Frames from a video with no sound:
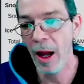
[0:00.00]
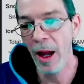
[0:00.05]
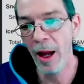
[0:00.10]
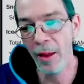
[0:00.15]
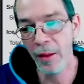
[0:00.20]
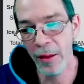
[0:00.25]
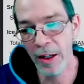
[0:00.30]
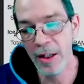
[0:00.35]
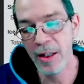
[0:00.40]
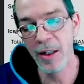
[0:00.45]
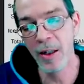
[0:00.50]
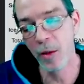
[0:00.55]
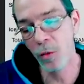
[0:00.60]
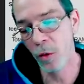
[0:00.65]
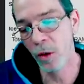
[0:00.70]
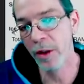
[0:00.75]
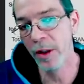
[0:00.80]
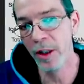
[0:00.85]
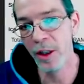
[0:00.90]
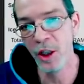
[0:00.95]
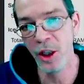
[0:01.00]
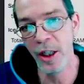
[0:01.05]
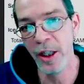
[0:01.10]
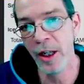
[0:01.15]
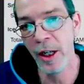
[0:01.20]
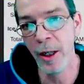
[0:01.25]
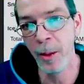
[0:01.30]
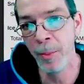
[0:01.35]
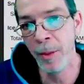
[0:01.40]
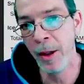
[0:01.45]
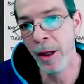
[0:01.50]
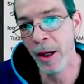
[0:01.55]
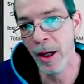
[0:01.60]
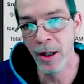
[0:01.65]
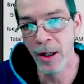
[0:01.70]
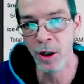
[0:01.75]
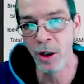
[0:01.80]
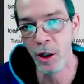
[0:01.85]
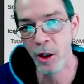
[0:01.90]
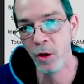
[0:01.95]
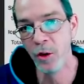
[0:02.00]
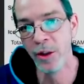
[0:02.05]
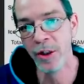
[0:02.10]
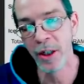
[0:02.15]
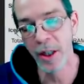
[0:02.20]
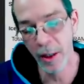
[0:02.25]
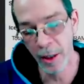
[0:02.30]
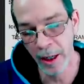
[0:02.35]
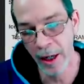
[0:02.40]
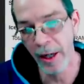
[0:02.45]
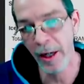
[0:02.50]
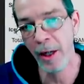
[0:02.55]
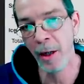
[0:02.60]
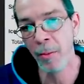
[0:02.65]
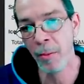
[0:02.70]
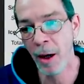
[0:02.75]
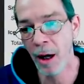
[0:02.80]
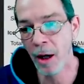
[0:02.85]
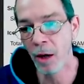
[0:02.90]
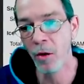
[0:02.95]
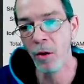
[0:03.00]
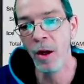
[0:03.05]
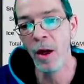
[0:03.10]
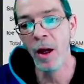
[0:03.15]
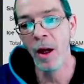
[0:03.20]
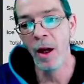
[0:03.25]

And this is what the GDPS shows, the Canadian model.